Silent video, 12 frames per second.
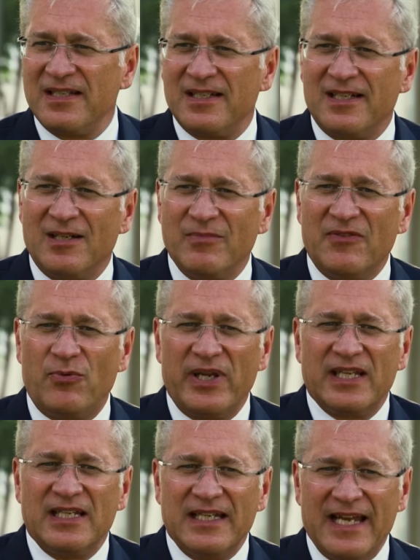If we
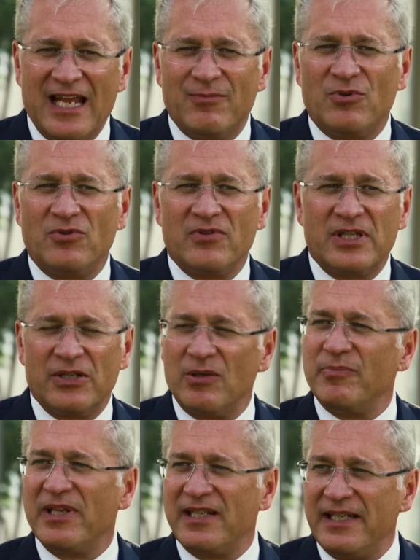can enable their
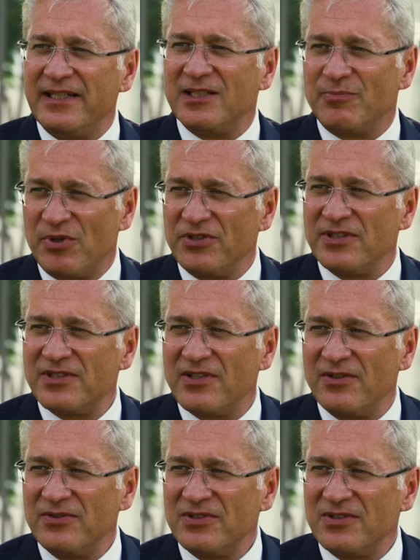ability to purchase
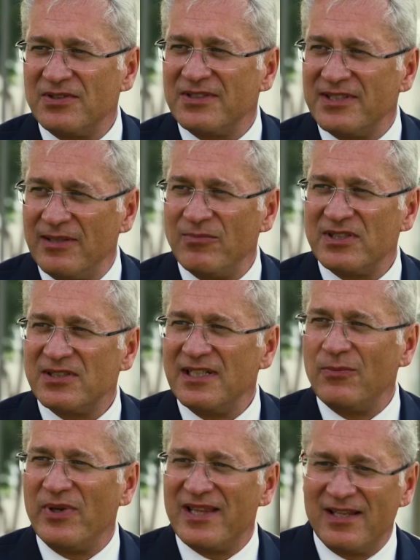those
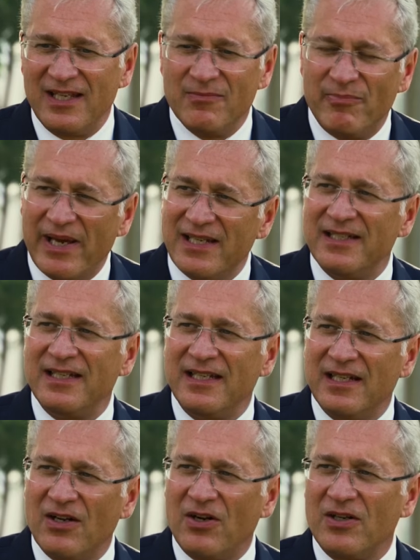seamlessly embedded
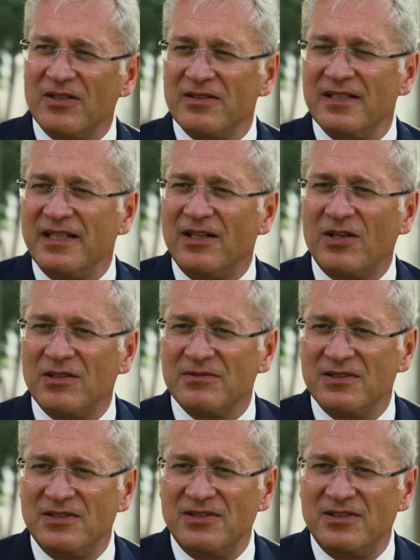in our